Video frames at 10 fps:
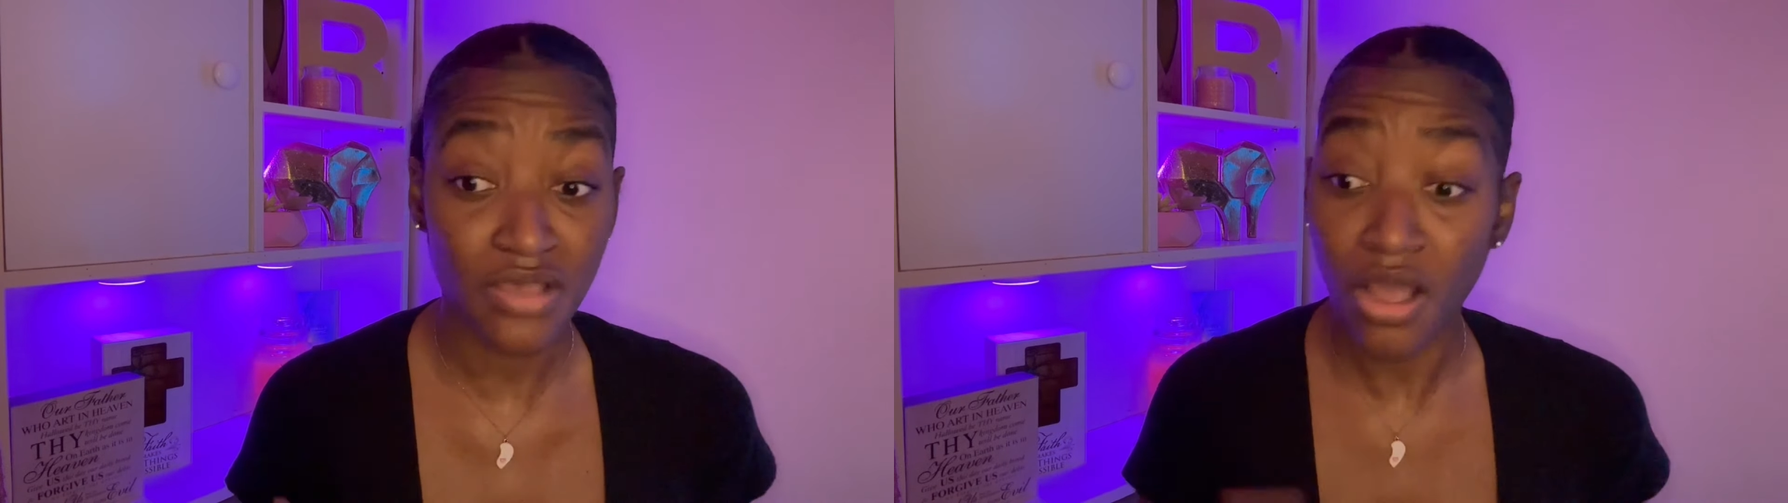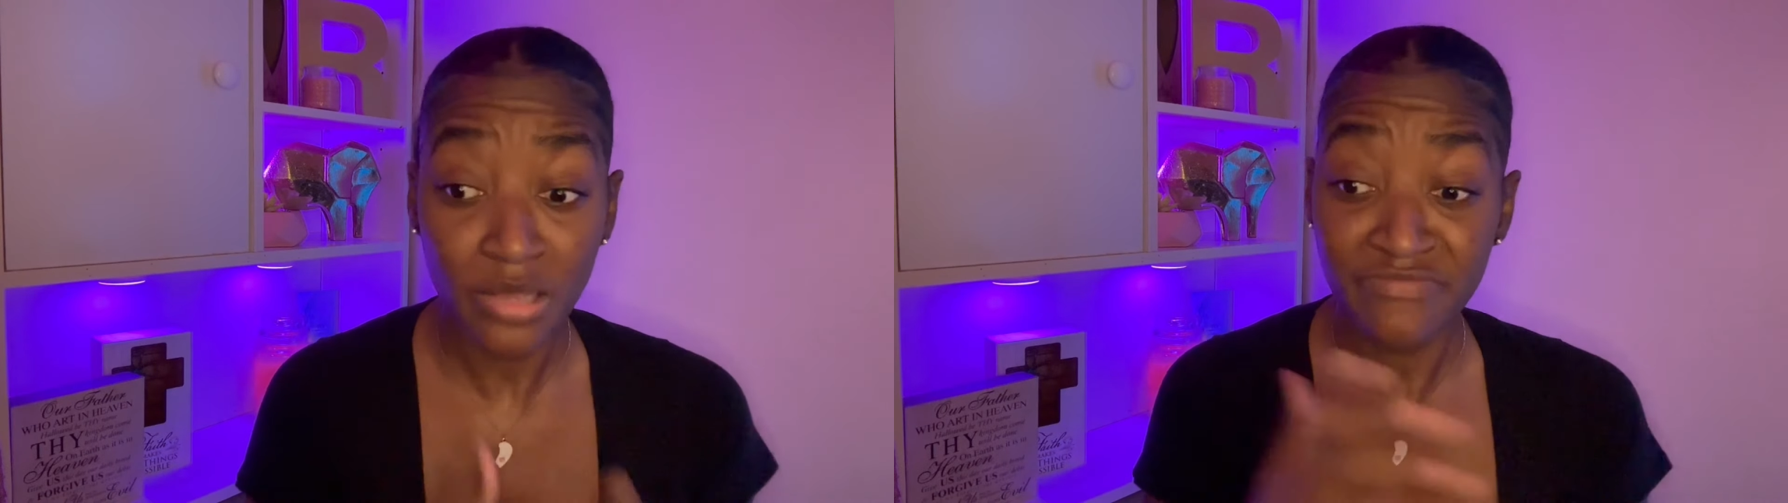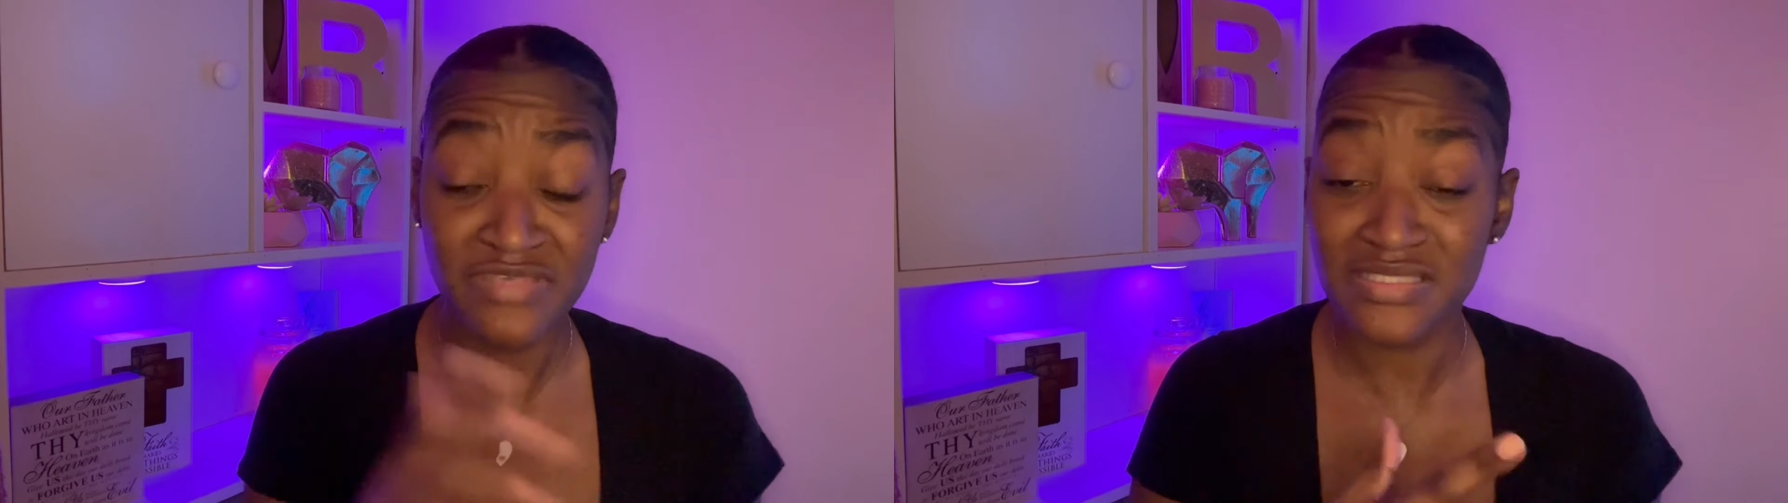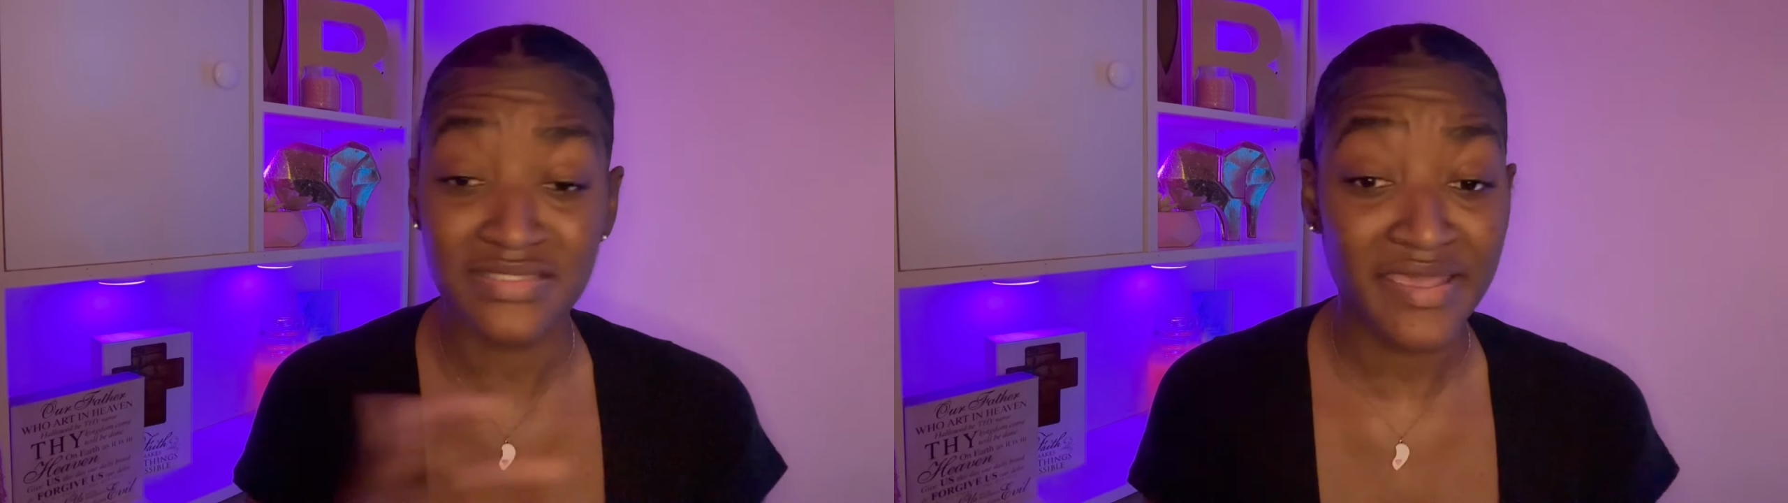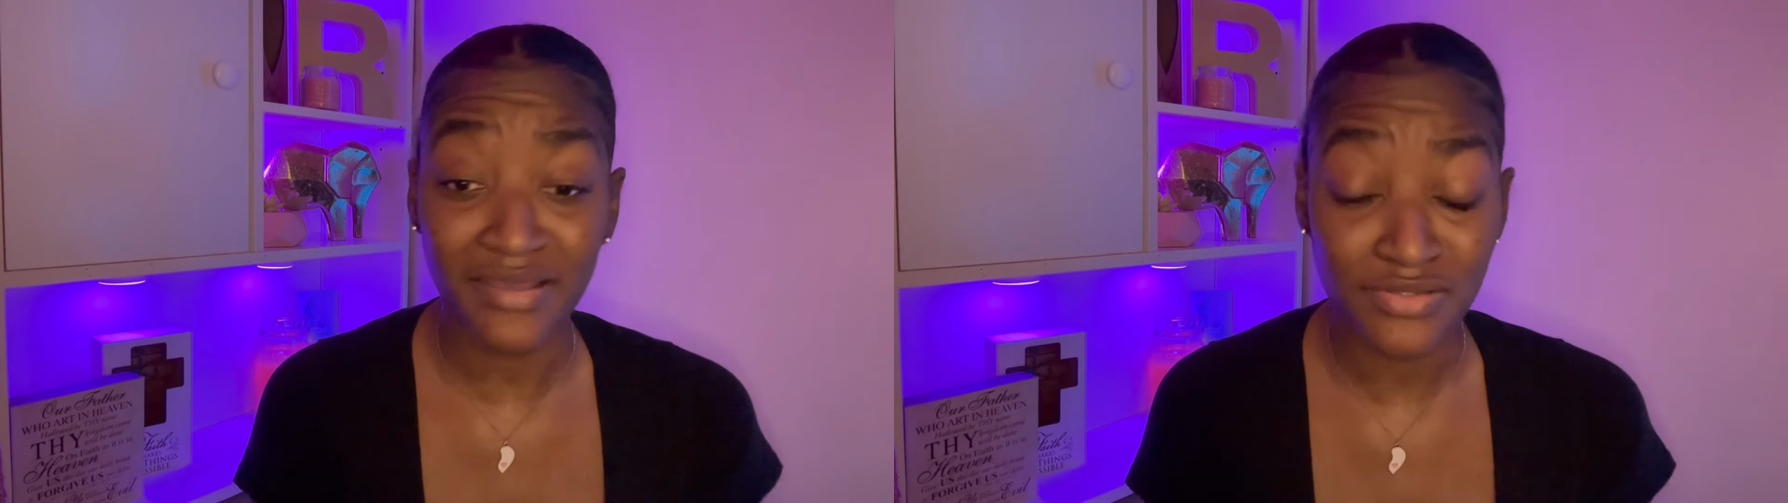all of this
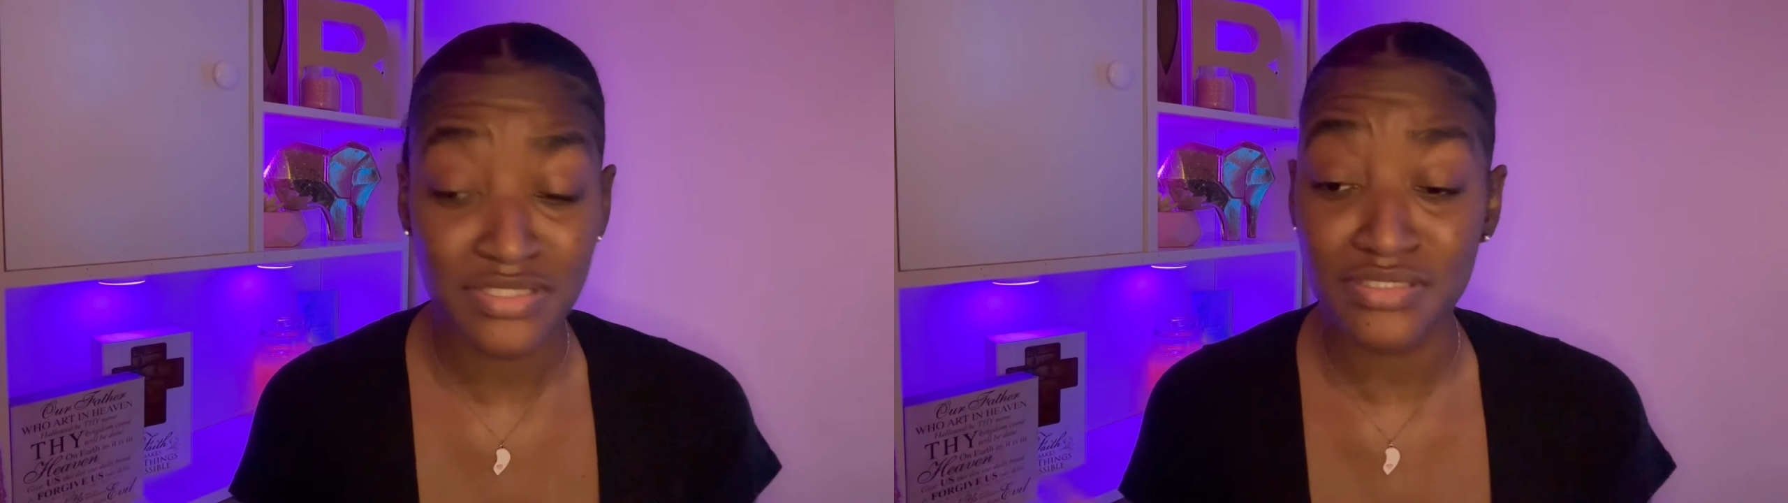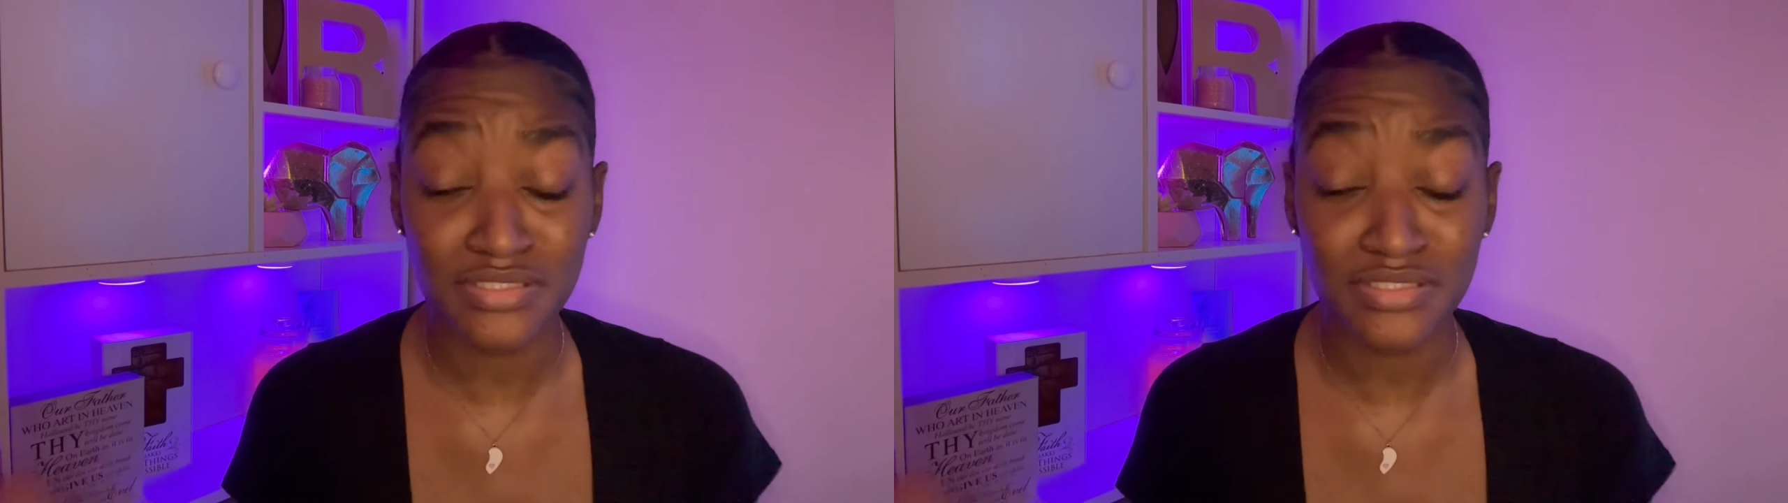sounds